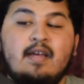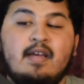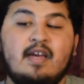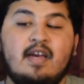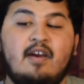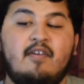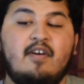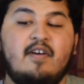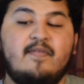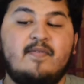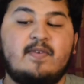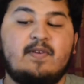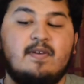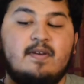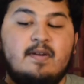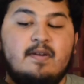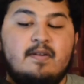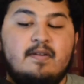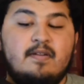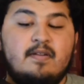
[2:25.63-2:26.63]

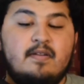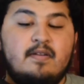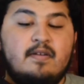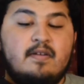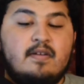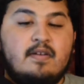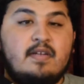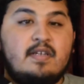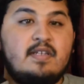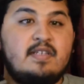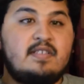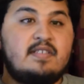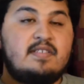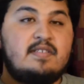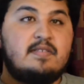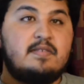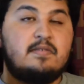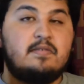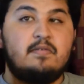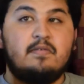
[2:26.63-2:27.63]
However,
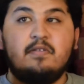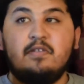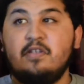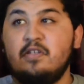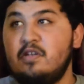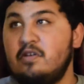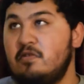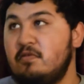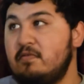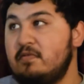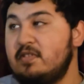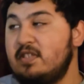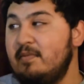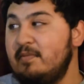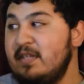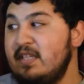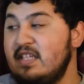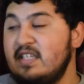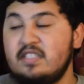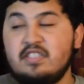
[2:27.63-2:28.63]

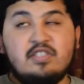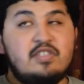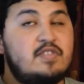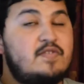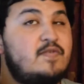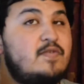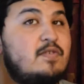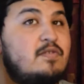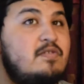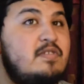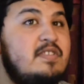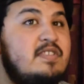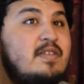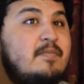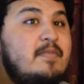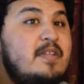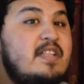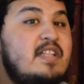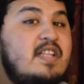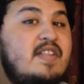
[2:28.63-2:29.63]
something that's useful and
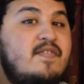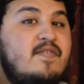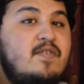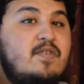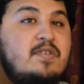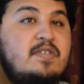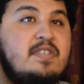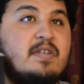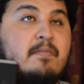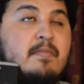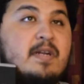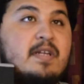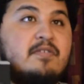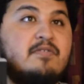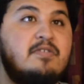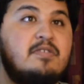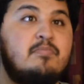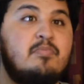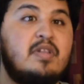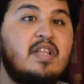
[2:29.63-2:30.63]
something that's for somebody
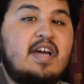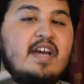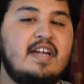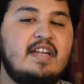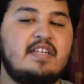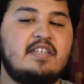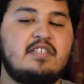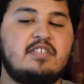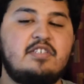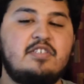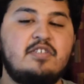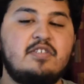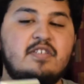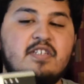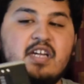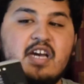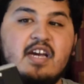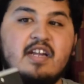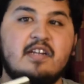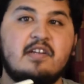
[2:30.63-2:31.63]
who's blind should
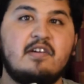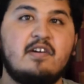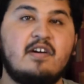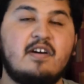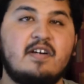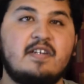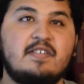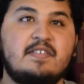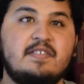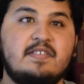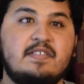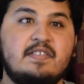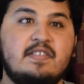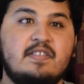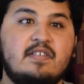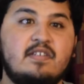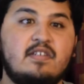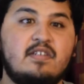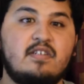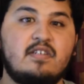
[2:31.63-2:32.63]
not cost
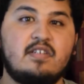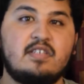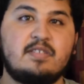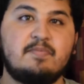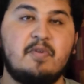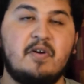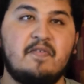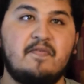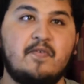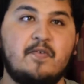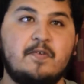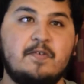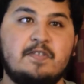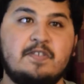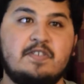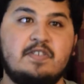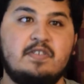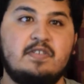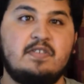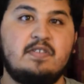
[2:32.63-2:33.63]
a small
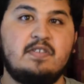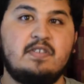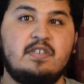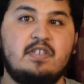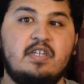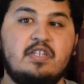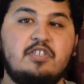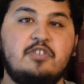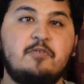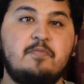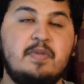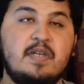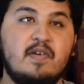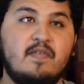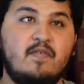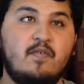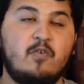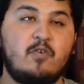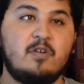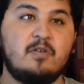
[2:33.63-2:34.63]
fortune. It should be
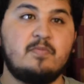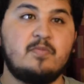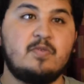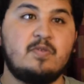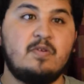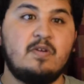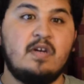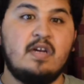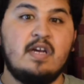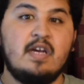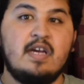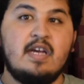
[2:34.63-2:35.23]
affordable.